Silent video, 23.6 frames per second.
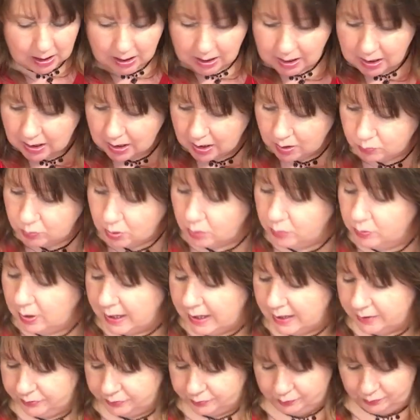I'll go
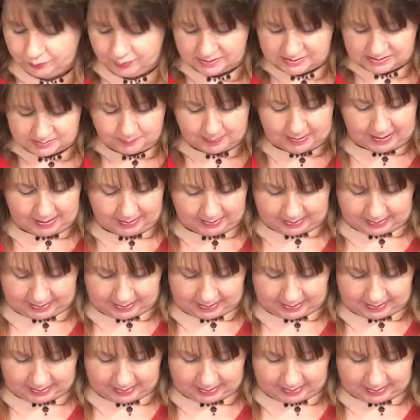ahead through this bag.